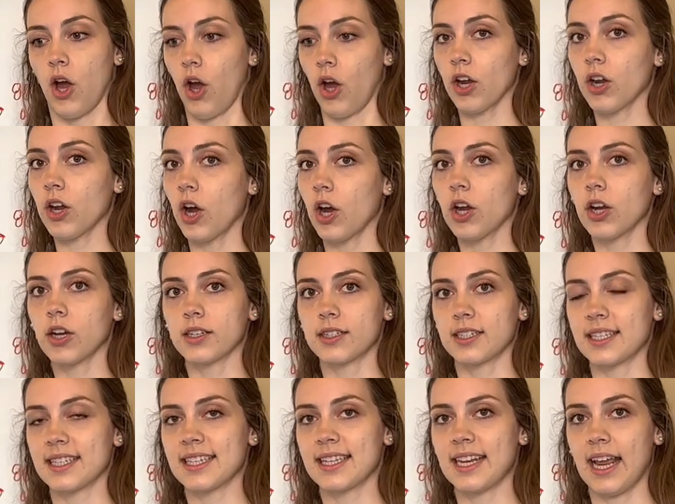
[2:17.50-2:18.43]
our heart
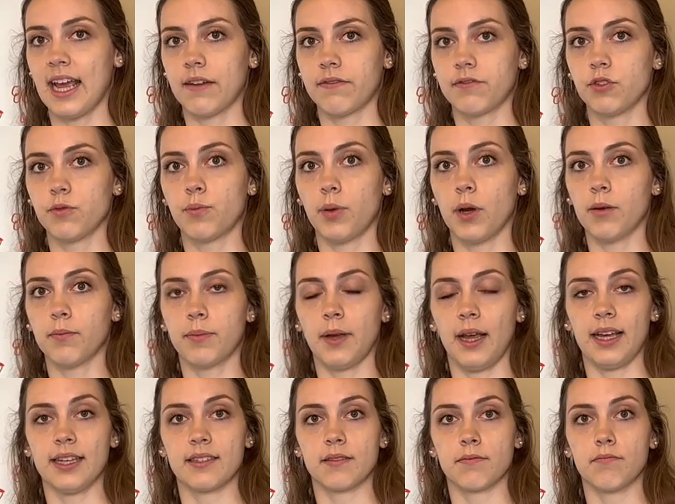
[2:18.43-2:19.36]
doesn't have to pump
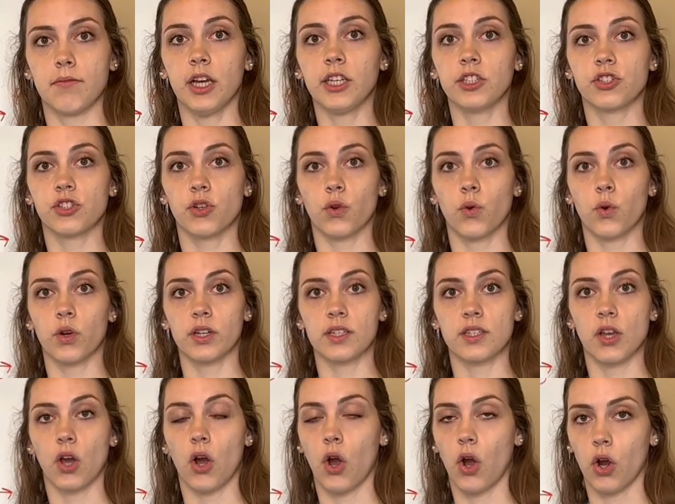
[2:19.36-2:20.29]
as much or
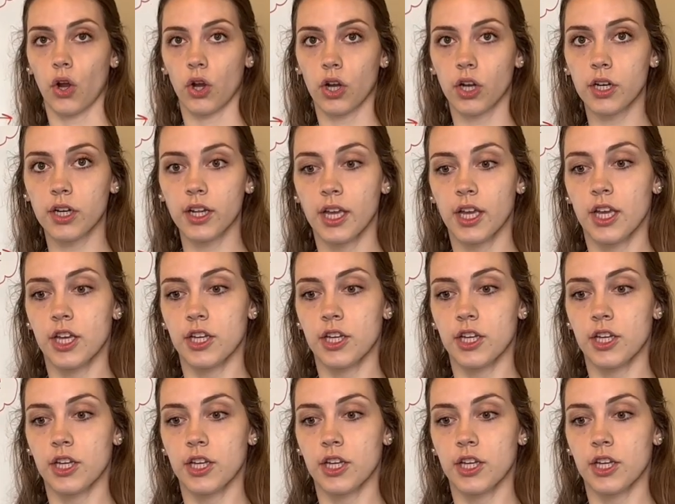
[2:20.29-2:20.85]
as hard